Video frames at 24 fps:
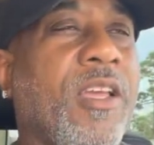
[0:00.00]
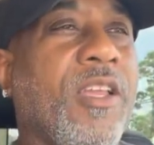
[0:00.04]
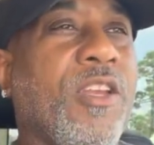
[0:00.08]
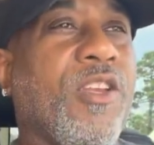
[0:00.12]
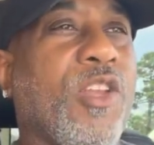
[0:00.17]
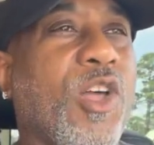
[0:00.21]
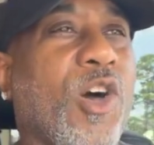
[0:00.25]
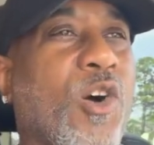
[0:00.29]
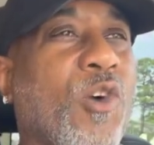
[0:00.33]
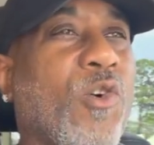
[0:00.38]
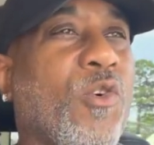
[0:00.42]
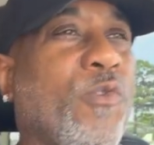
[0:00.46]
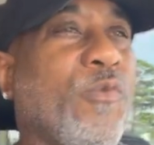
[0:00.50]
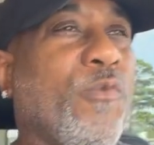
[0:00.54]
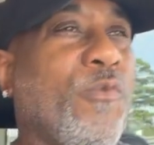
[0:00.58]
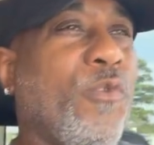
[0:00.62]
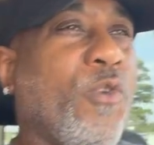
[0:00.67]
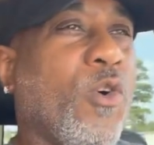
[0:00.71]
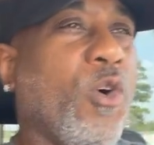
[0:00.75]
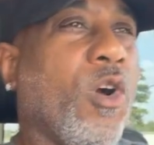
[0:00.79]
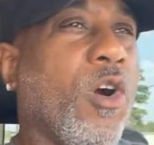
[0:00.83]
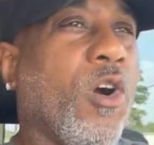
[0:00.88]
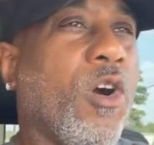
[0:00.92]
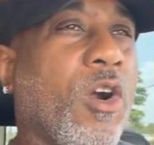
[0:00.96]
known
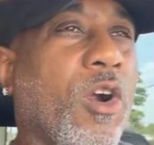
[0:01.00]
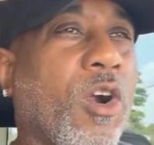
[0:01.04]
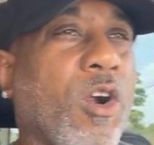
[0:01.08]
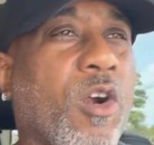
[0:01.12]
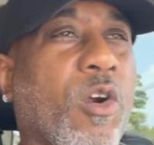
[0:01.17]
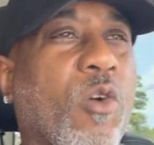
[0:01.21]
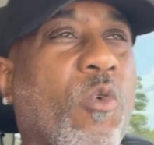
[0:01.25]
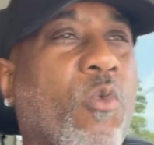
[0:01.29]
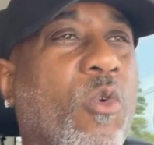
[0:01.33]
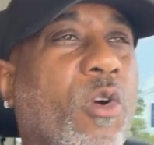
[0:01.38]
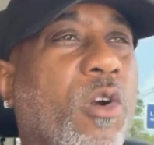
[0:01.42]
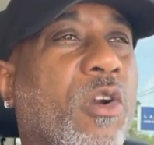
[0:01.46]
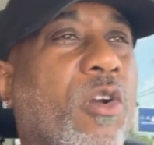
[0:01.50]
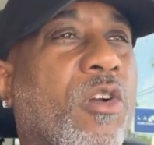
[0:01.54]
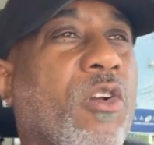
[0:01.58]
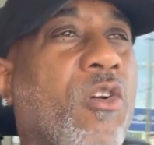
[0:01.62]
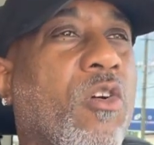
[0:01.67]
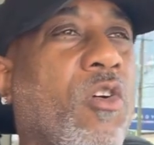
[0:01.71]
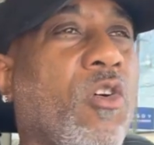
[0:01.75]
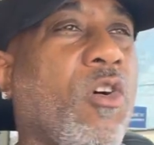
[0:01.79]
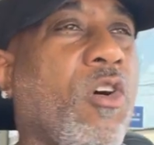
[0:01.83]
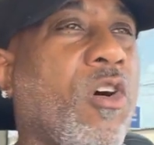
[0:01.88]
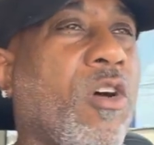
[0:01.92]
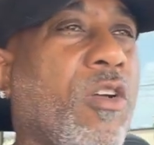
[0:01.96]
for her work
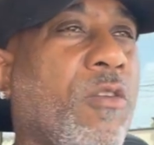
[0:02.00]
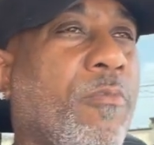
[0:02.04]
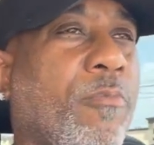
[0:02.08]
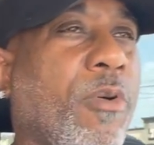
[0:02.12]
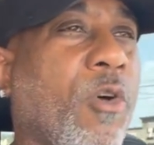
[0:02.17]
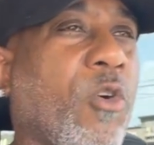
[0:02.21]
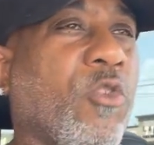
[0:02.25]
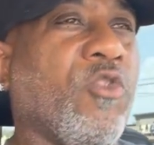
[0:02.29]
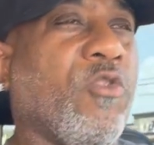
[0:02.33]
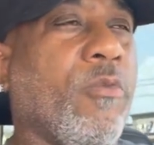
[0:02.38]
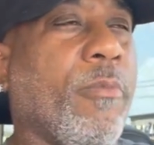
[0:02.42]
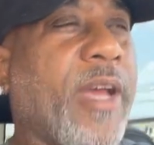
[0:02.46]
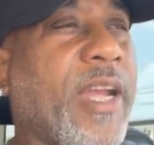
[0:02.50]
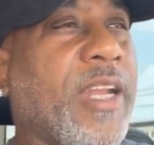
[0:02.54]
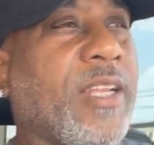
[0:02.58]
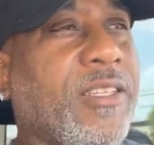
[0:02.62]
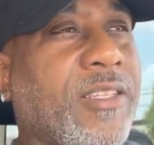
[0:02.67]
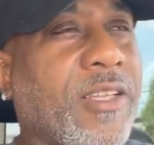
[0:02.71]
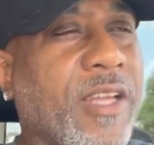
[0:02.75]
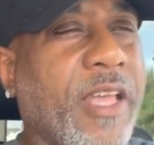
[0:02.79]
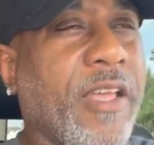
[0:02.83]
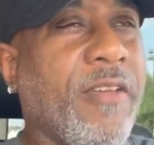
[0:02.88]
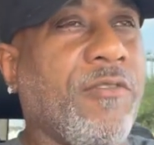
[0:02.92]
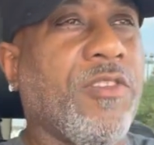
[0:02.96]
on post-traumatic
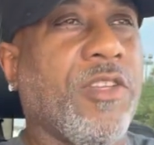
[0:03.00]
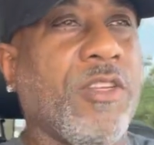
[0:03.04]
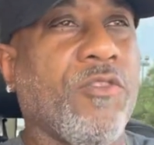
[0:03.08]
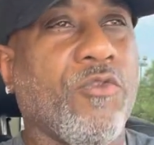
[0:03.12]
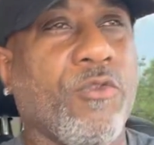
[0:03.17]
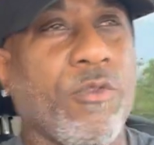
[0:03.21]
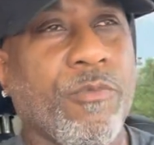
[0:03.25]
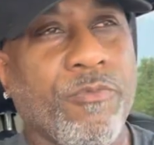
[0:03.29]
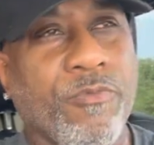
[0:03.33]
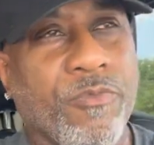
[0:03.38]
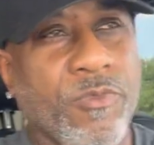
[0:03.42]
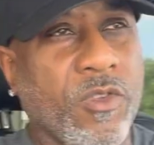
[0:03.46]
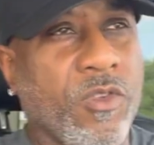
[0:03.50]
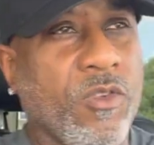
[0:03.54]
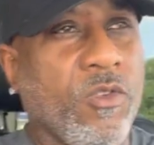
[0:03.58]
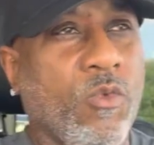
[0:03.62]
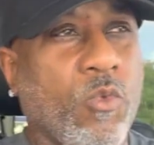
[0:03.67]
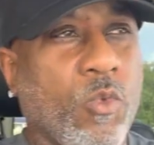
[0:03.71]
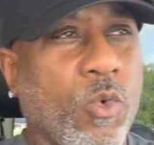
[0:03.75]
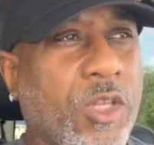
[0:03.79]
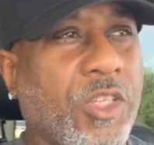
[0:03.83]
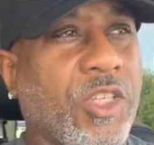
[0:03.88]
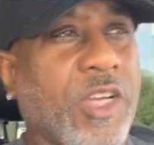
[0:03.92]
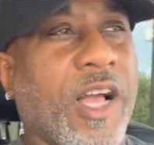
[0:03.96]
slave syndrome
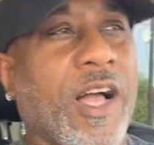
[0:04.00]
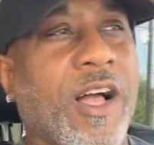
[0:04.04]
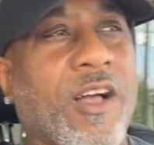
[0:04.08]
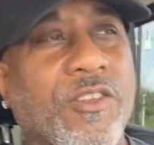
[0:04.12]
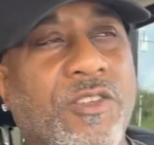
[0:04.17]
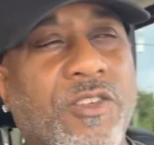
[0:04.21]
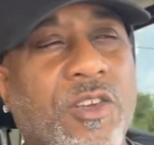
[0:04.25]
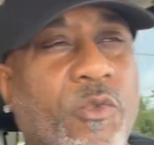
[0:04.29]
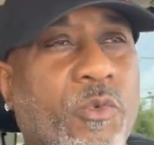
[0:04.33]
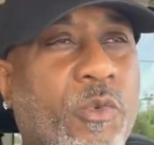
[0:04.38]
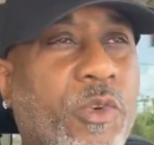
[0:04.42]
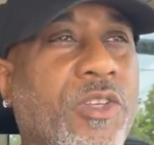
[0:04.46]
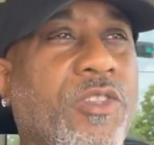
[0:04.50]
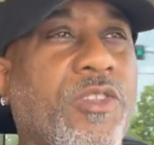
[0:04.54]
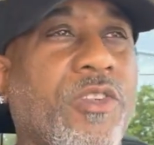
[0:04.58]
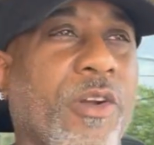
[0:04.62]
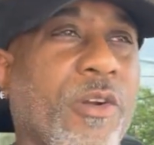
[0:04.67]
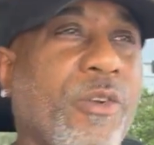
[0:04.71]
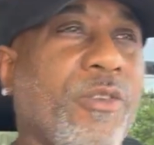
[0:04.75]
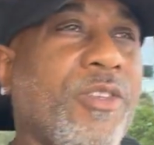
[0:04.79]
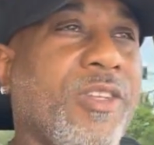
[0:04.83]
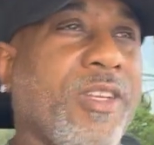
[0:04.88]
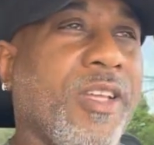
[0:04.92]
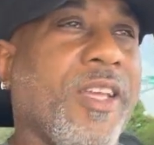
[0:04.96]
which I also
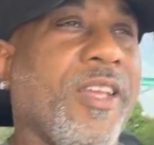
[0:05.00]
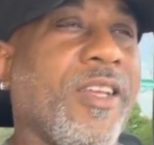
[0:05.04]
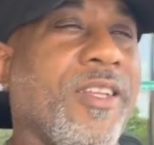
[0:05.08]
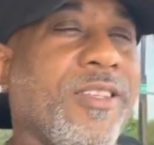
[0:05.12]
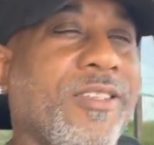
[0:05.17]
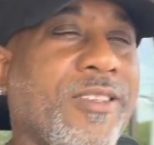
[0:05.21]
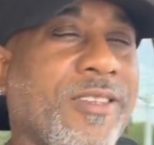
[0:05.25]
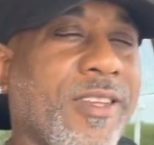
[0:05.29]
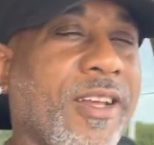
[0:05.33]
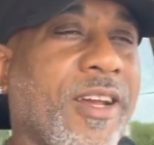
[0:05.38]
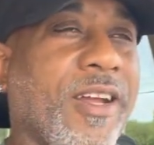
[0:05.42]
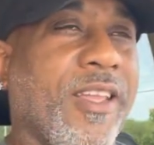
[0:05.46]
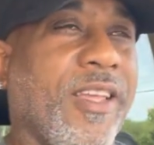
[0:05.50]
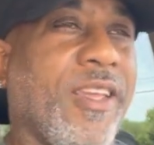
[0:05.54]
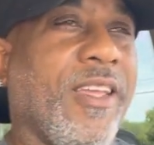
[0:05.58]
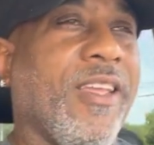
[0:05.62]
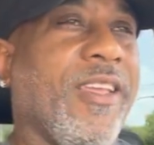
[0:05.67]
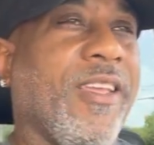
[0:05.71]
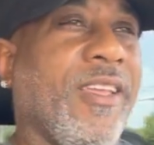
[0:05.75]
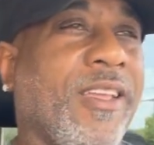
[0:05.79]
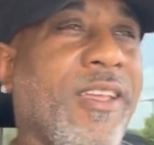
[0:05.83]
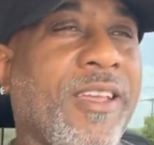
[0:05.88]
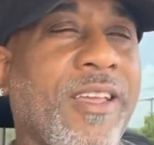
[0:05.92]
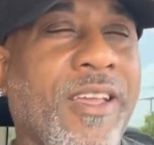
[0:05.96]
researched in
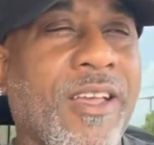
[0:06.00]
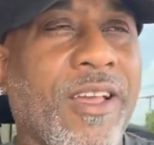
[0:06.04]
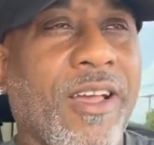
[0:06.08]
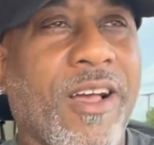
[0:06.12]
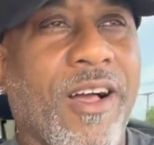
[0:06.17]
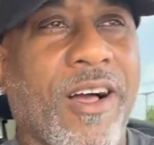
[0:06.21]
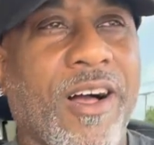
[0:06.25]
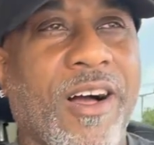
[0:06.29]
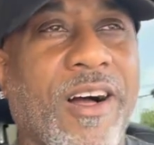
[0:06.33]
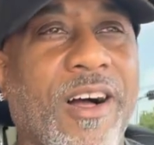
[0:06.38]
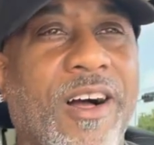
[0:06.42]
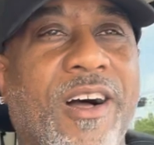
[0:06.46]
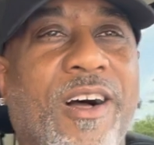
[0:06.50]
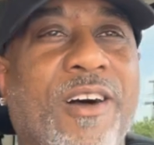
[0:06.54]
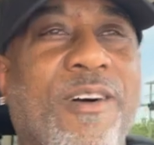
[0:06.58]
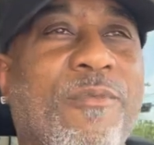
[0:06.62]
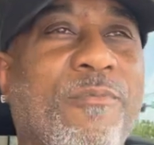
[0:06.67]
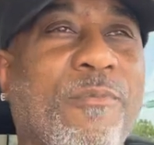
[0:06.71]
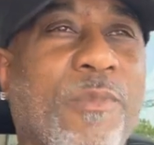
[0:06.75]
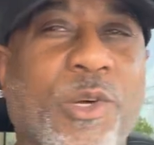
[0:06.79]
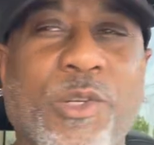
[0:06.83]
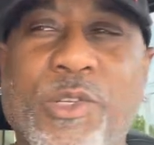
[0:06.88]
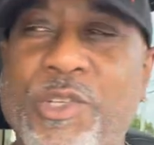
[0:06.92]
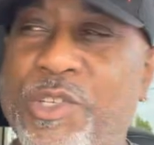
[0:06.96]
studying uh,
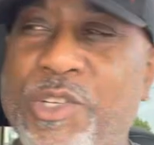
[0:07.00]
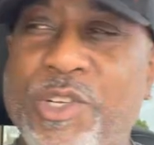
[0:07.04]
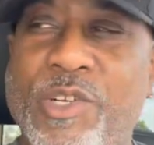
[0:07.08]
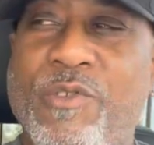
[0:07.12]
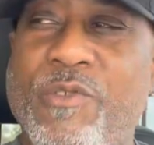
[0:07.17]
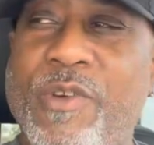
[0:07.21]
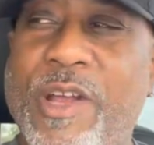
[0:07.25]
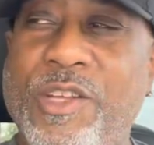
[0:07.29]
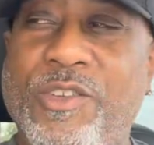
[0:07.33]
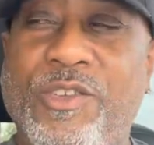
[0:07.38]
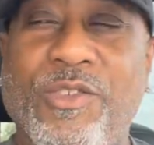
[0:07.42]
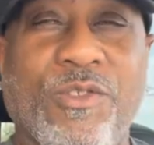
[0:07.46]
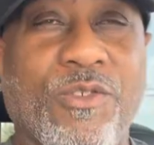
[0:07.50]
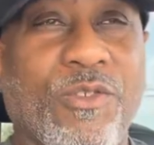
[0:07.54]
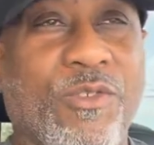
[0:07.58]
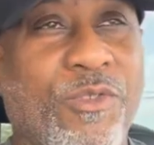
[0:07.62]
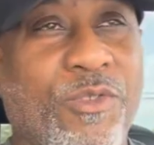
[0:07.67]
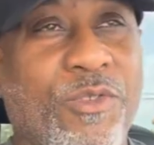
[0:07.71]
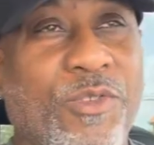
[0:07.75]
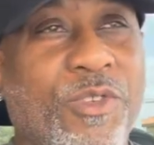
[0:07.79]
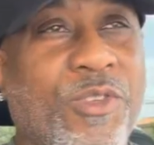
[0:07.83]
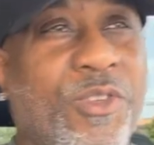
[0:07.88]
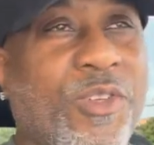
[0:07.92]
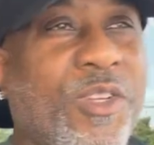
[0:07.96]

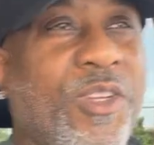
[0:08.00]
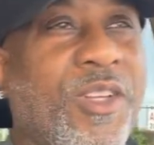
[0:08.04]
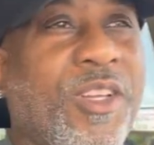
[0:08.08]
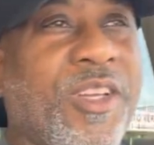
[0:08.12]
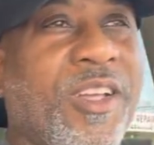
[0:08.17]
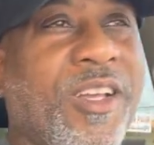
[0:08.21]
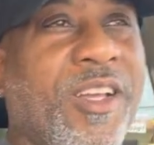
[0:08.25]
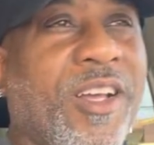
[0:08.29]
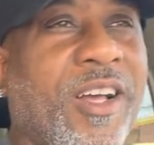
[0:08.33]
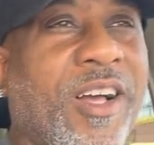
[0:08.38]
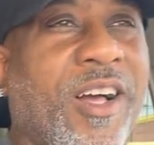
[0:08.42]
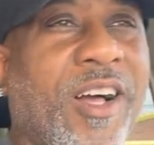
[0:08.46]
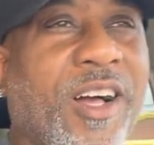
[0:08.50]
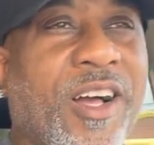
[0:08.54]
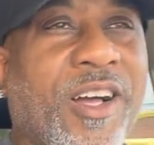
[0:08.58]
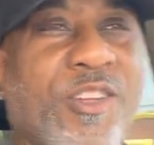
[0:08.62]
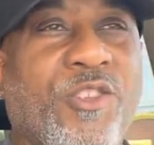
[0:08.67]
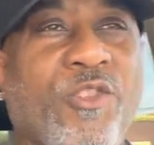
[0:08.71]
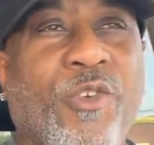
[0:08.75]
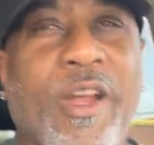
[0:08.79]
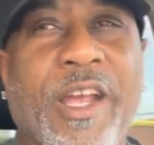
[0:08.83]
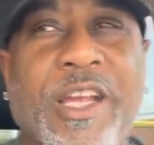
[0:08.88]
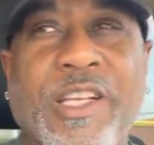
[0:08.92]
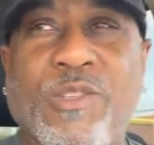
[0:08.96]
multi-generational uh,
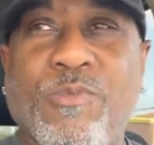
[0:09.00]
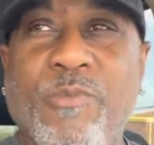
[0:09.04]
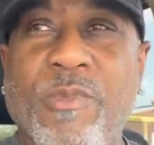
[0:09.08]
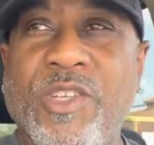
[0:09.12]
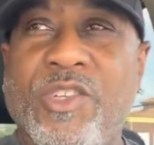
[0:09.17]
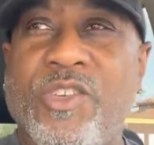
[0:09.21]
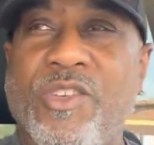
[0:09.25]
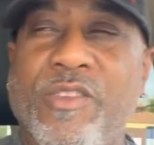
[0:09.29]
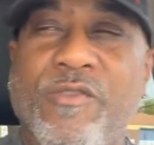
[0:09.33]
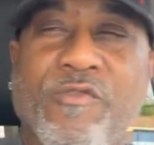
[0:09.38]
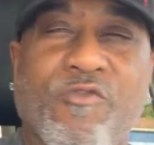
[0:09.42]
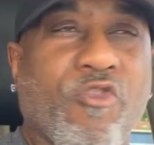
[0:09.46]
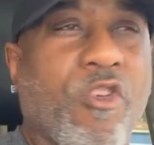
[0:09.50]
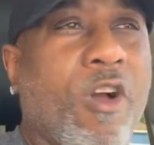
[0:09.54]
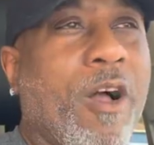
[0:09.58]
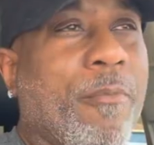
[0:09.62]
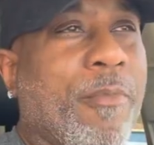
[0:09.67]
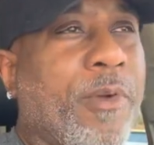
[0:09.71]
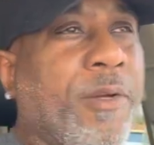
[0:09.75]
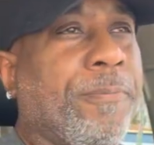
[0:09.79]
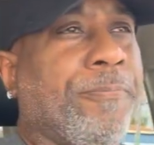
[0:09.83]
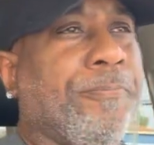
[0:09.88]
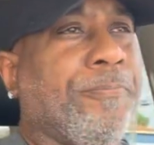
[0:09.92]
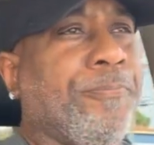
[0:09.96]
transmission of trauma.